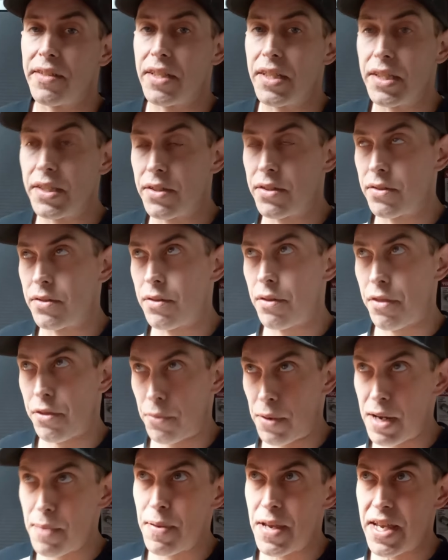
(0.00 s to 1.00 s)
the
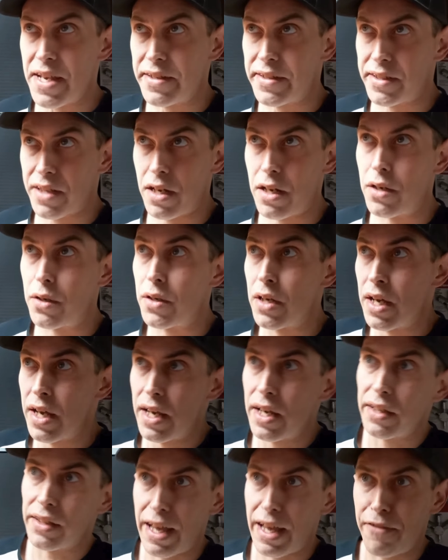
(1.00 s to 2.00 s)
three-piece, so
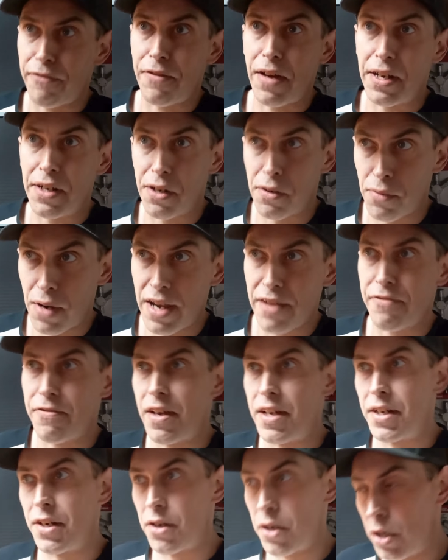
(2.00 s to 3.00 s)
left fender, right
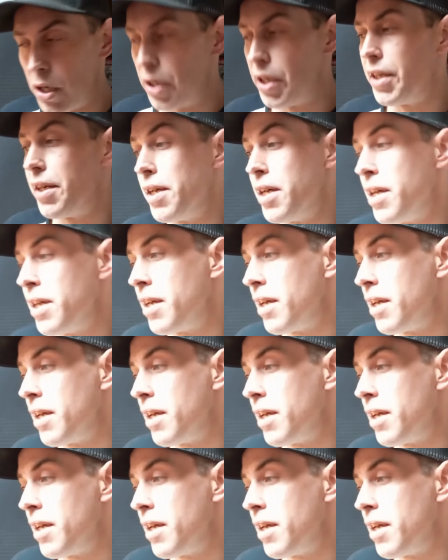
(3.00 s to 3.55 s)
fender, hood.